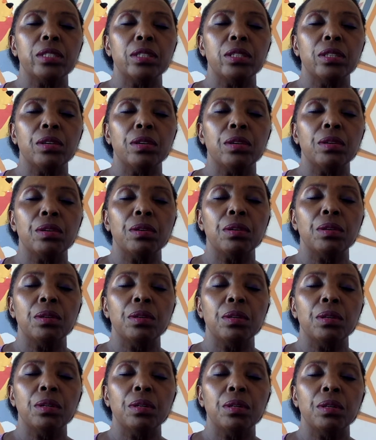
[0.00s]
know,
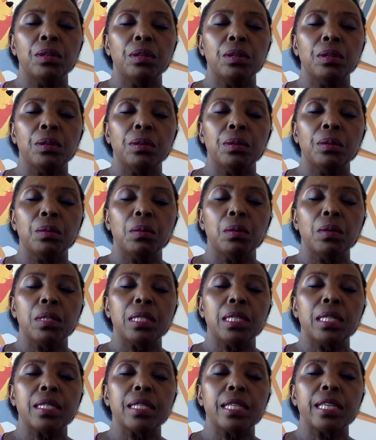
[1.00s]
what
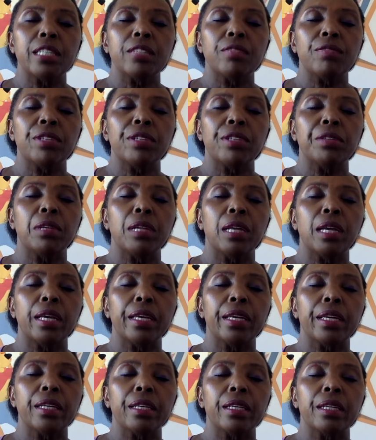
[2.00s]
does this feel like?